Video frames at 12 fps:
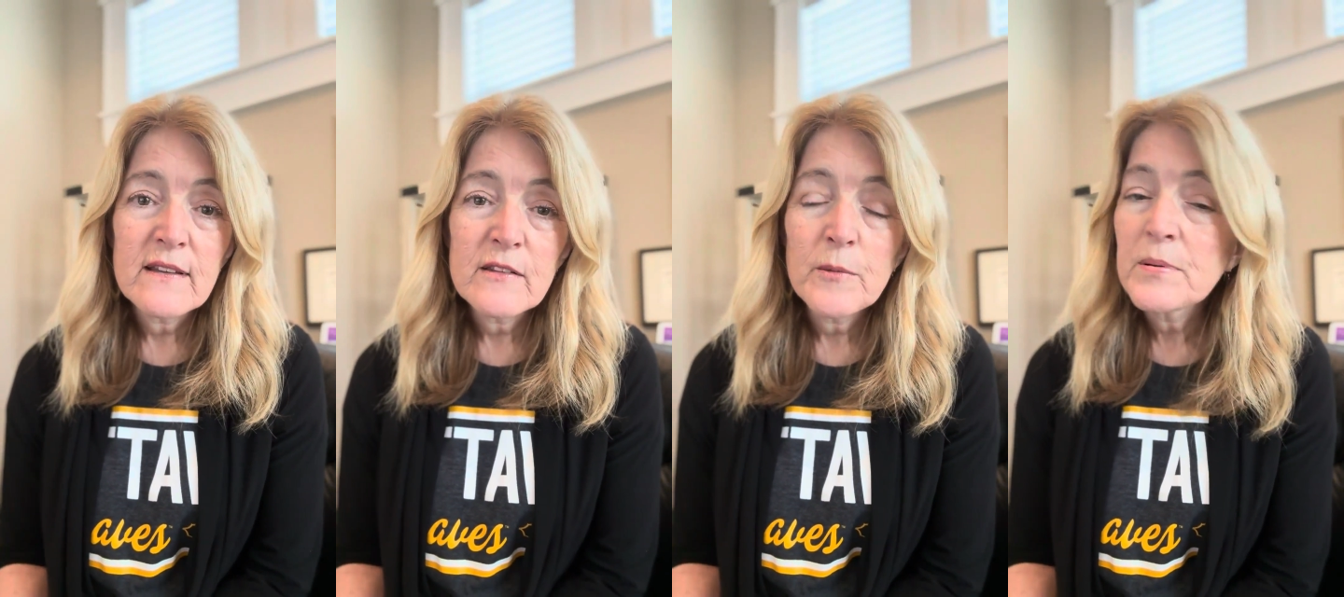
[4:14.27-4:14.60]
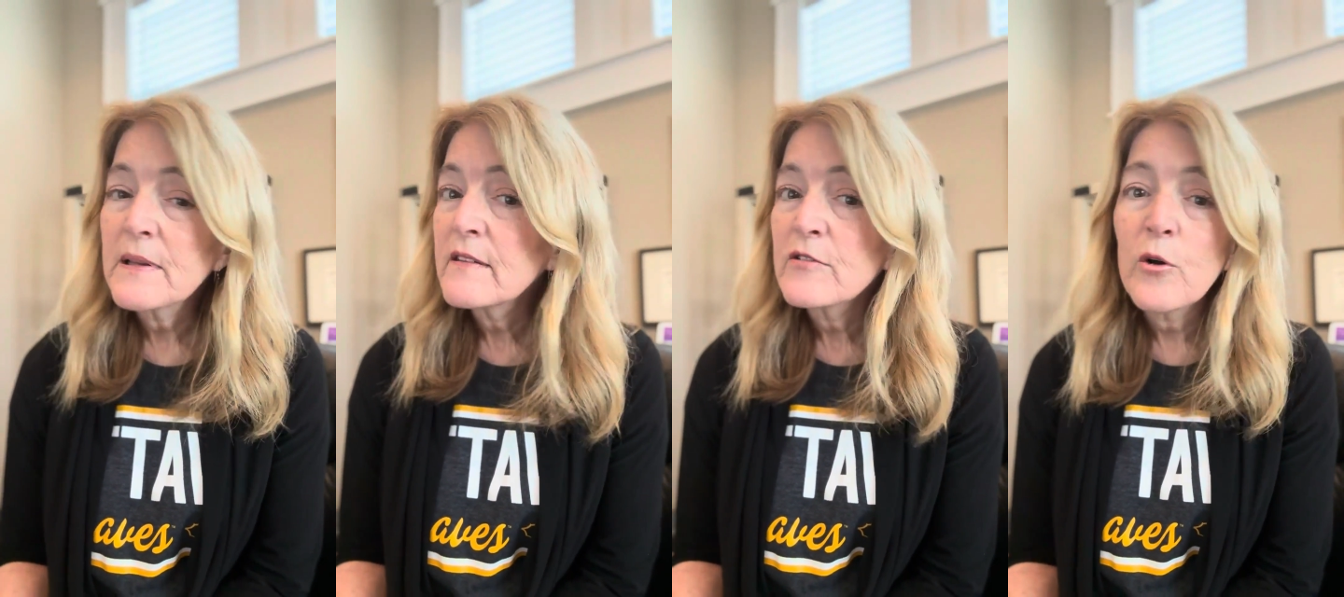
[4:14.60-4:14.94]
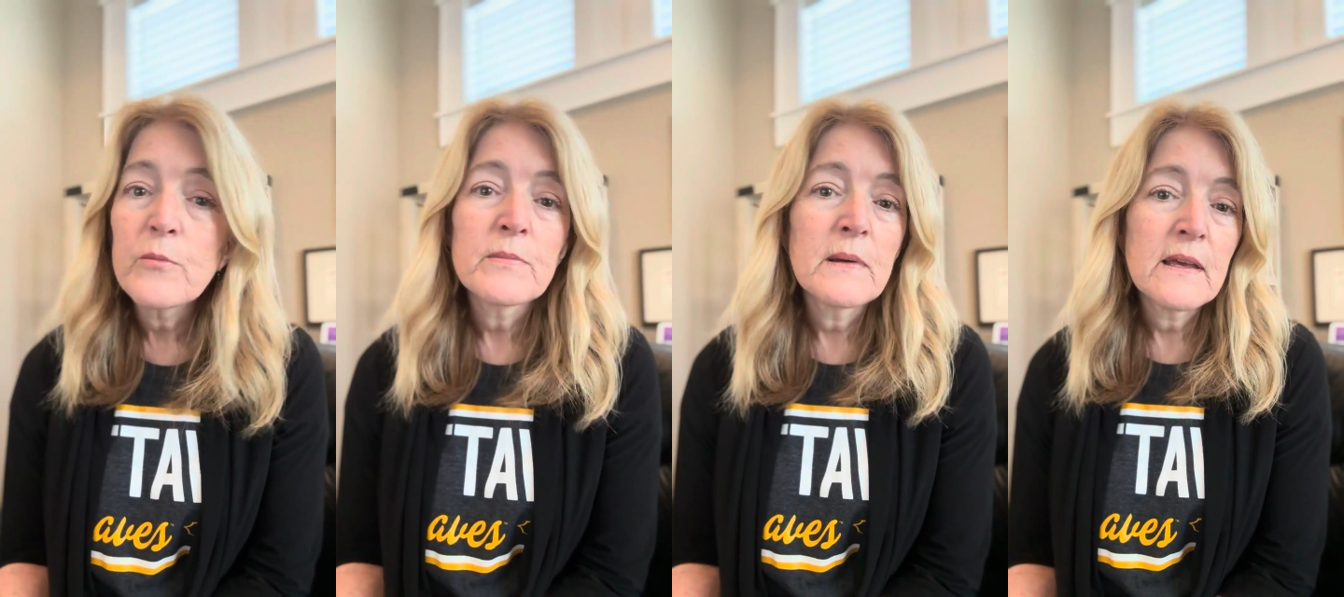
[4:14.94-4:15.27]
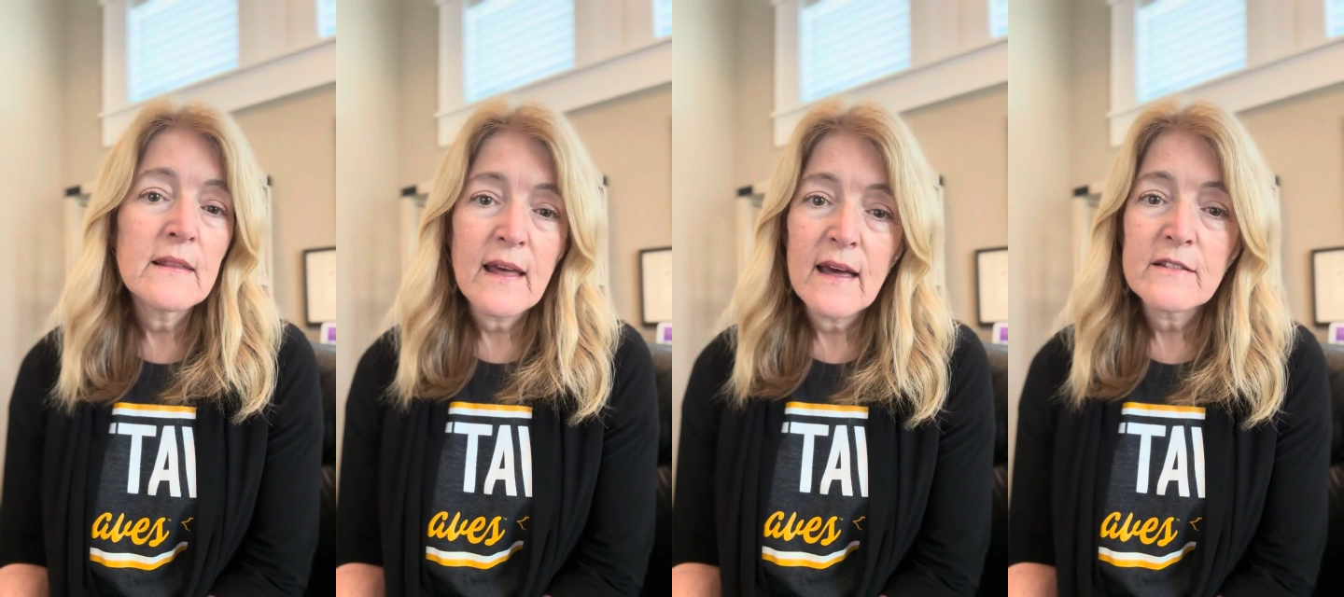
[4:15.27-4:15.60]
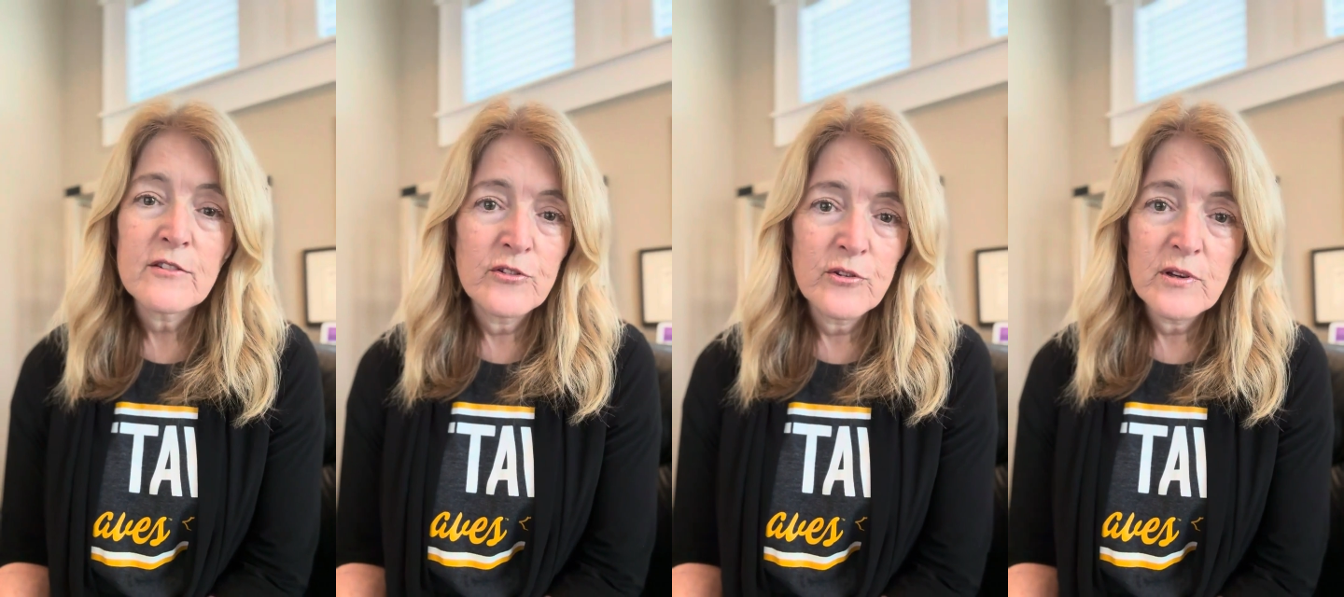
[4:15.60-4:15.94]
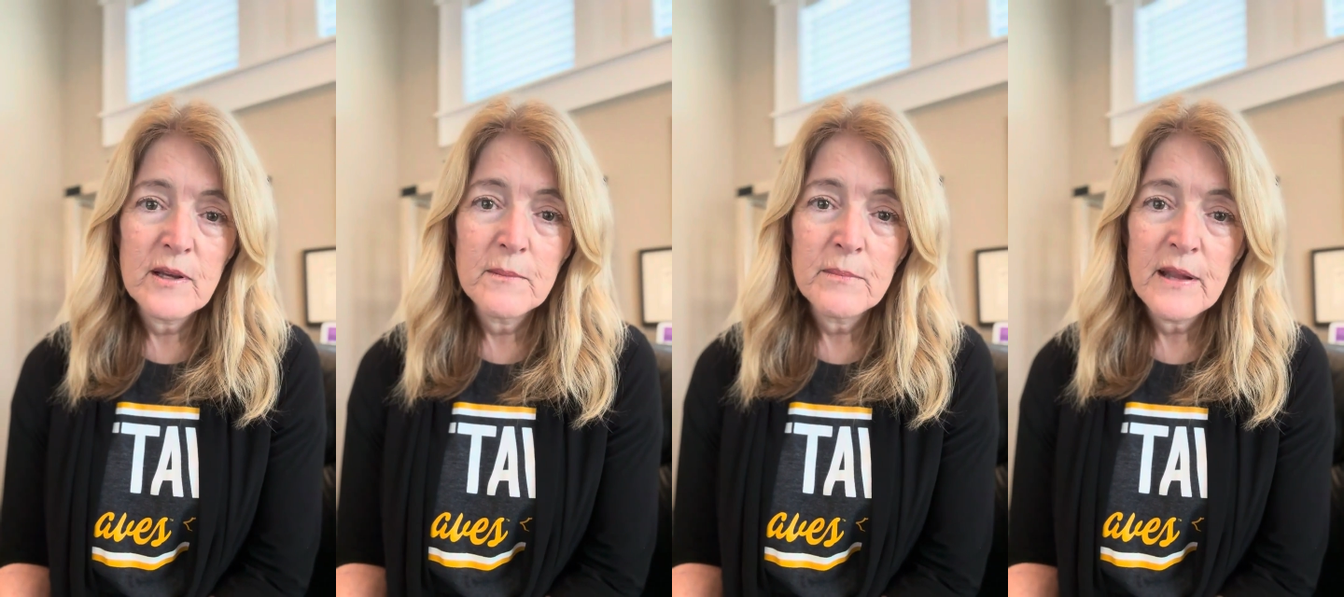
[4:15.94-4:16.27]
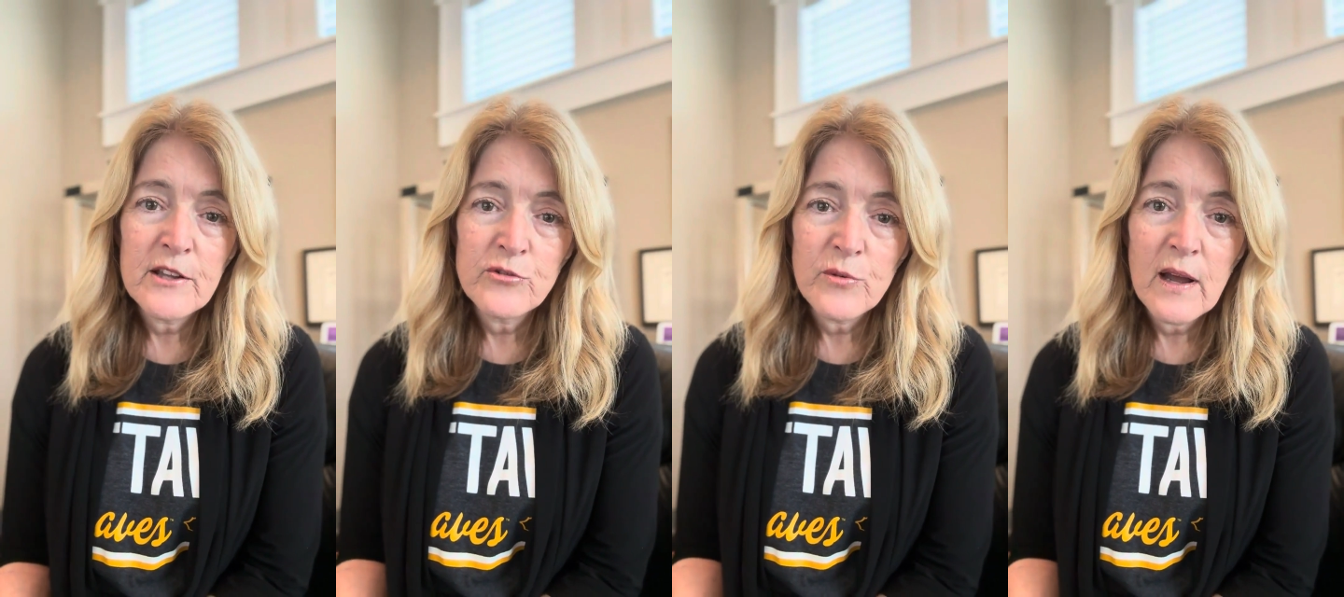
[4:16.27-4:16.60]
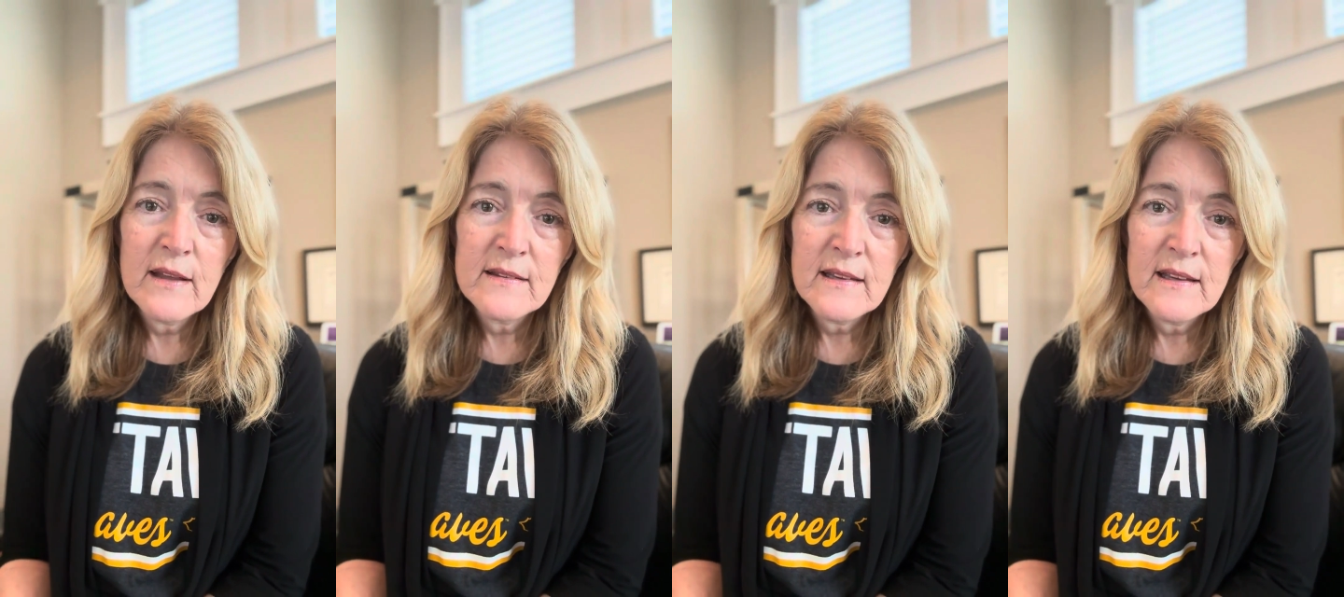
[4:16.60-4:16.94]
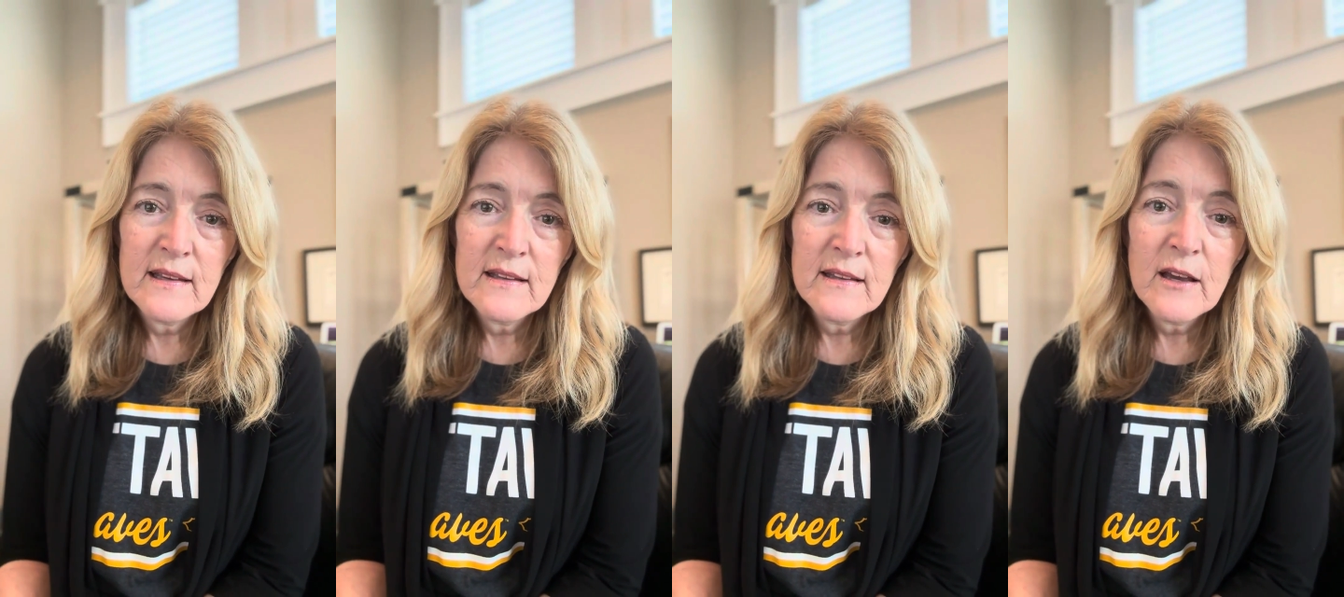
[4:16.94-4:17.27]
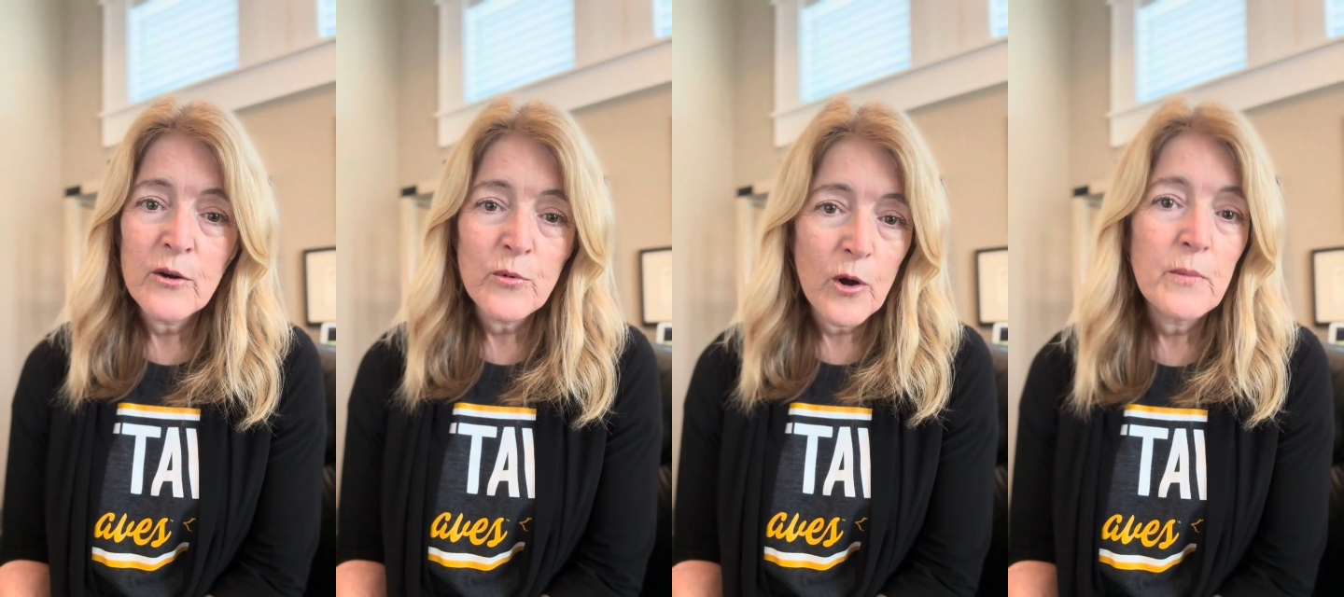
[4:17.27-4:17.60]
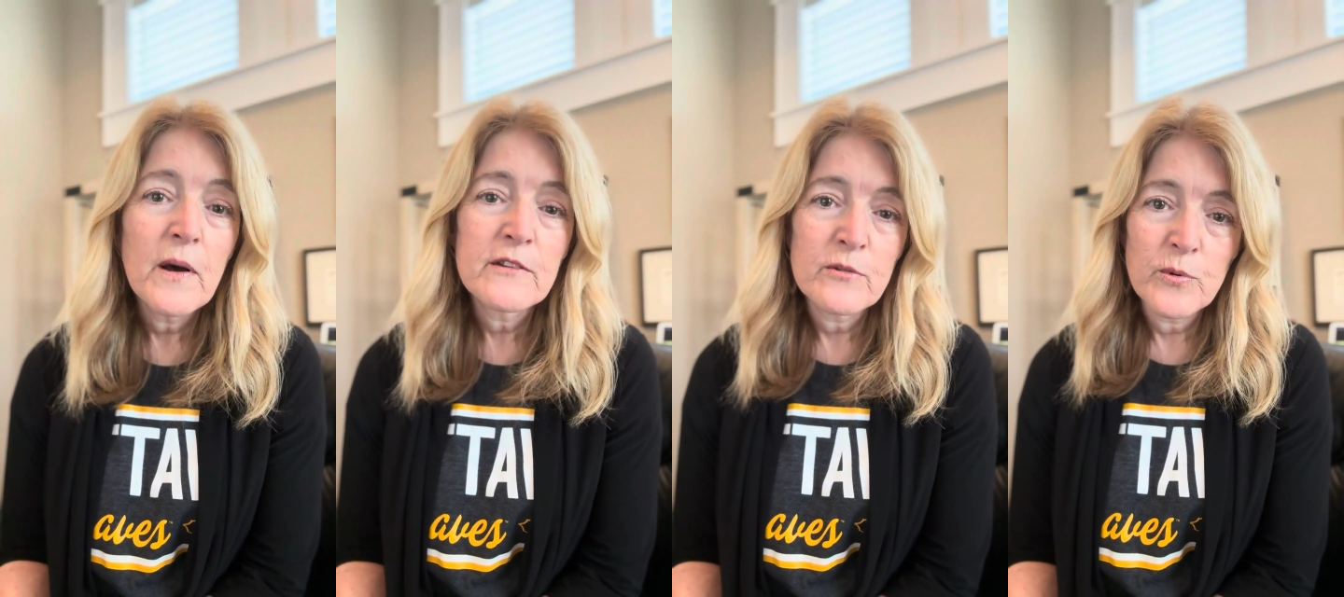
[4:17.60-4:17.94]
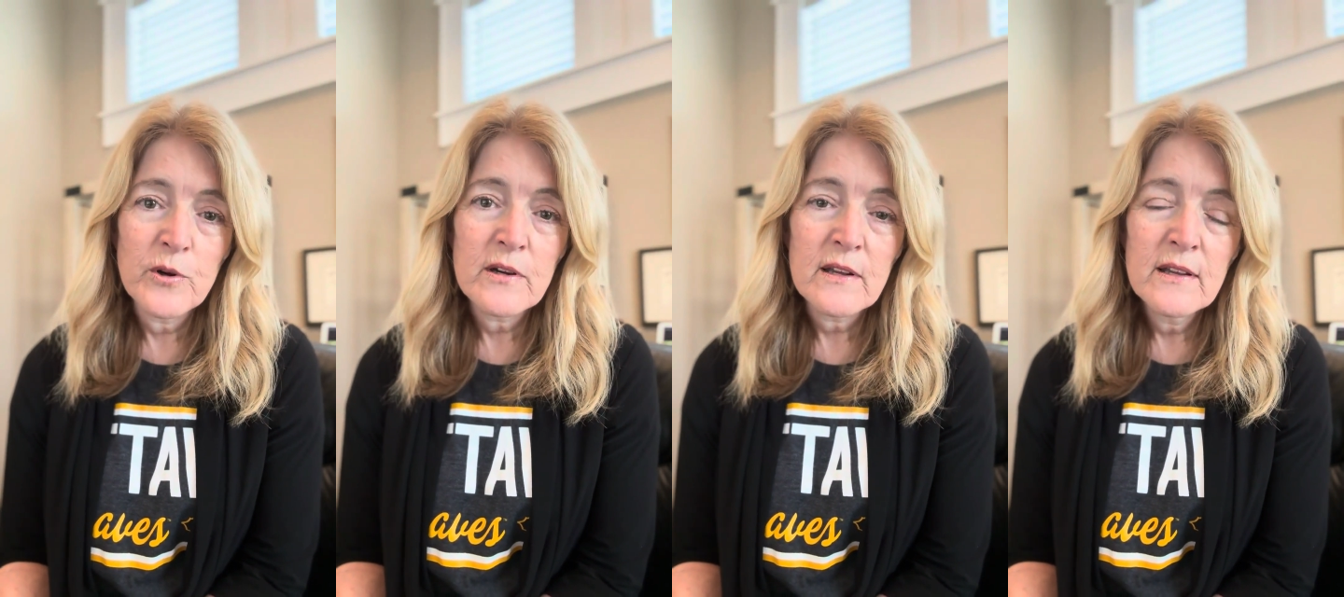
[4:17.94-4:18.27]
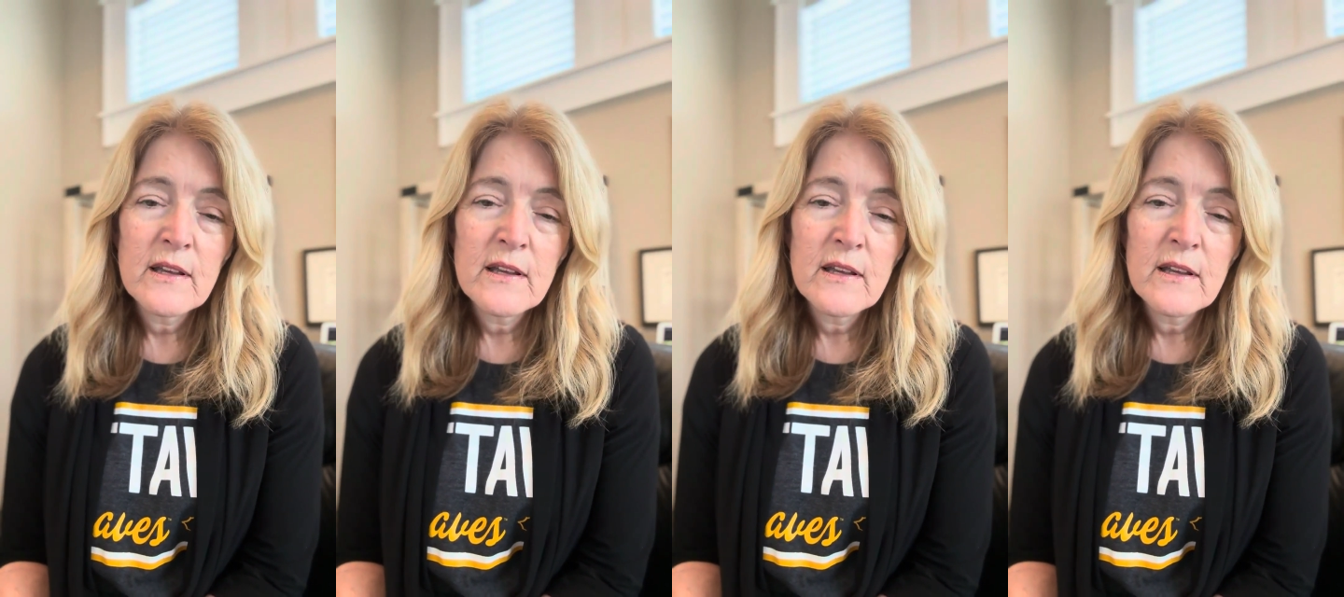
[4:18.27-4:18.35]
So please don't be that student plagiarizing a robot's work.